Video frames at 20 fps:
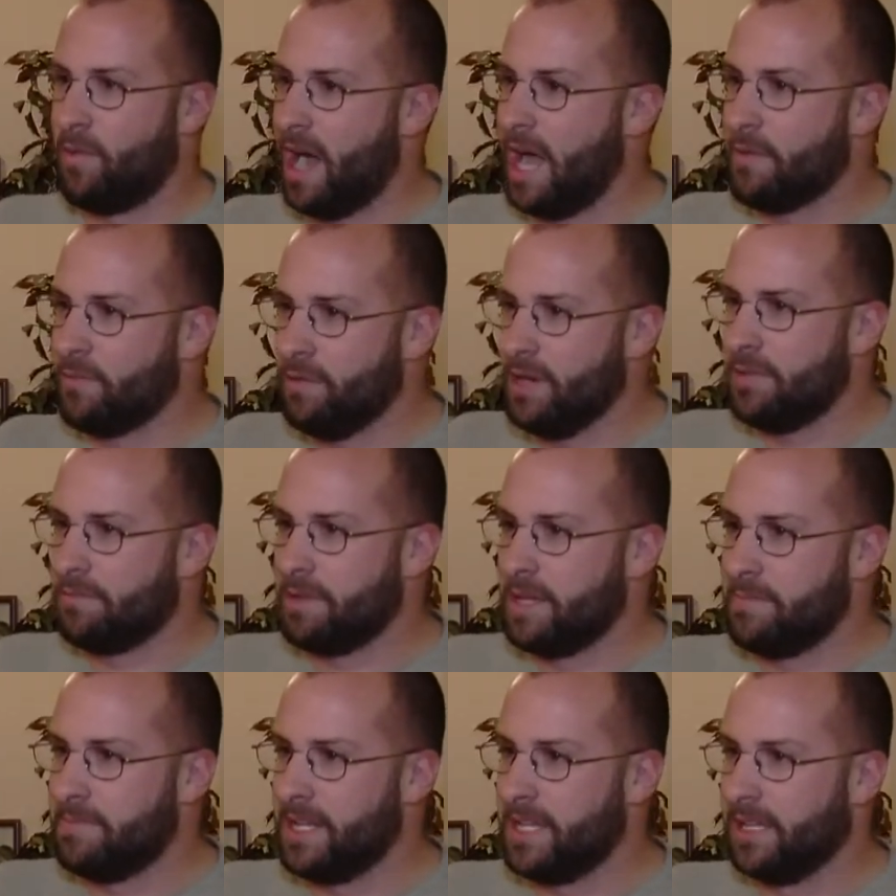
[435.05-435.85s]
Why would
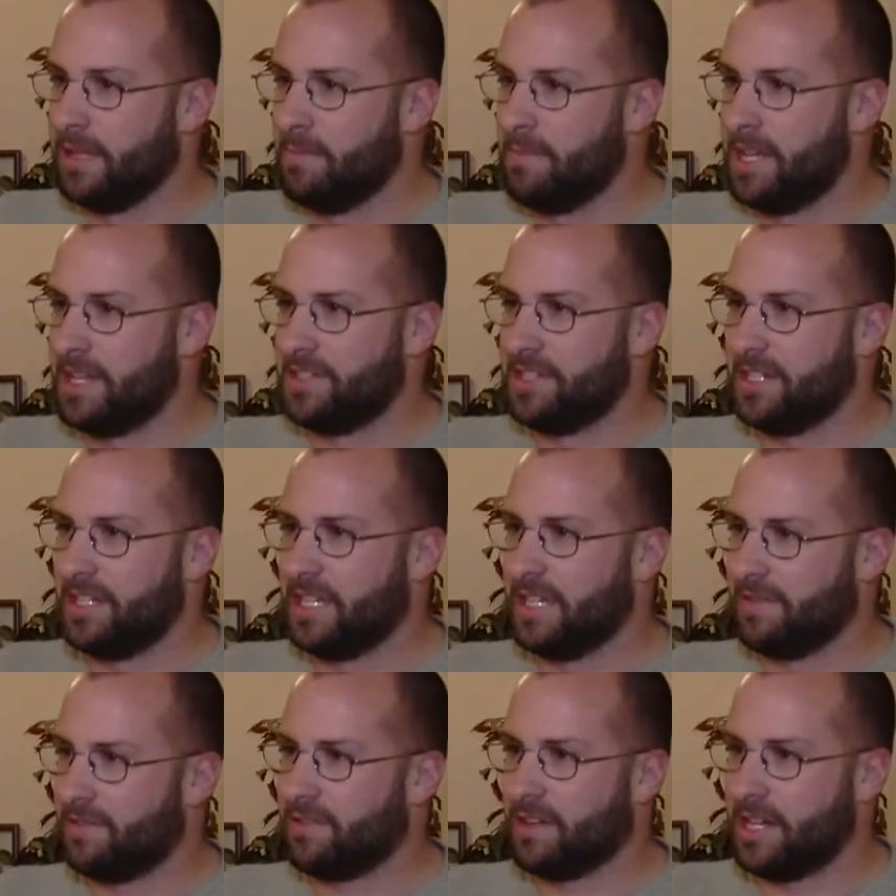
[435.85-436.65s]
we be
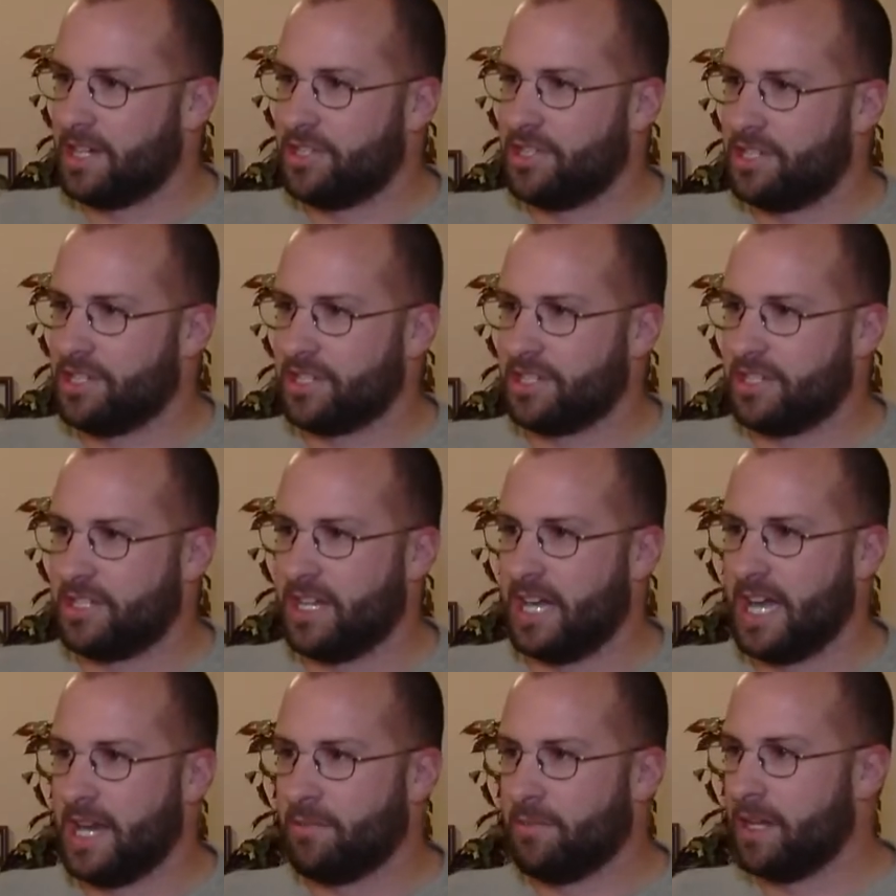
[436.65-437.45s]
lamenting if Christ just
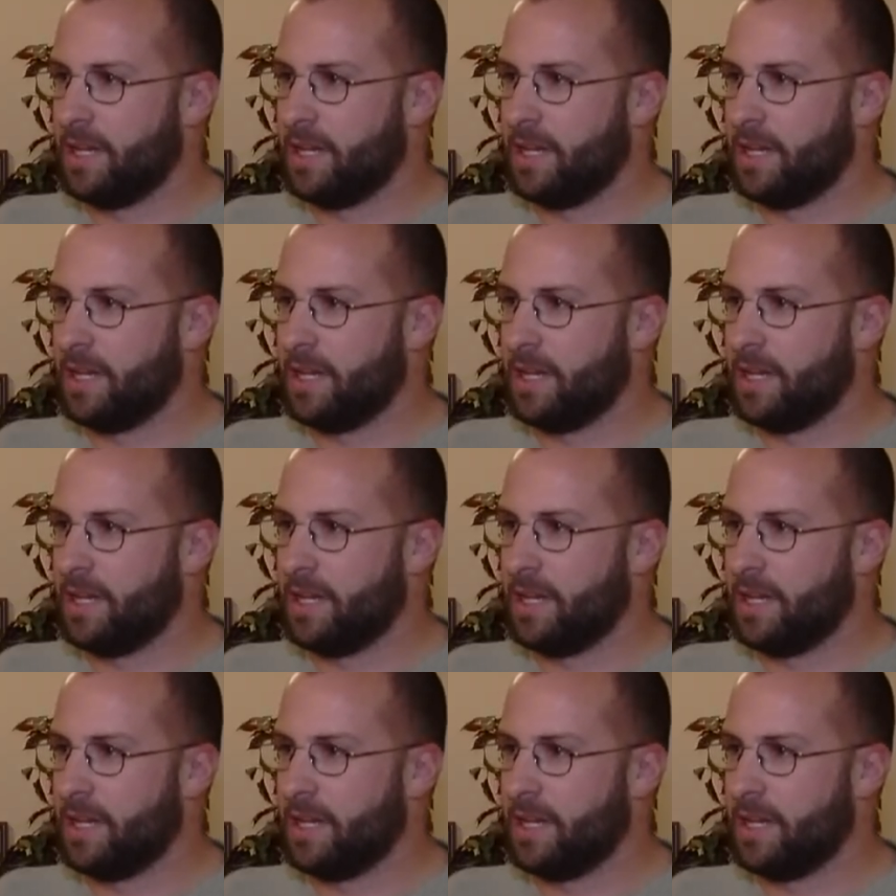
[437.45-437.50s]
died?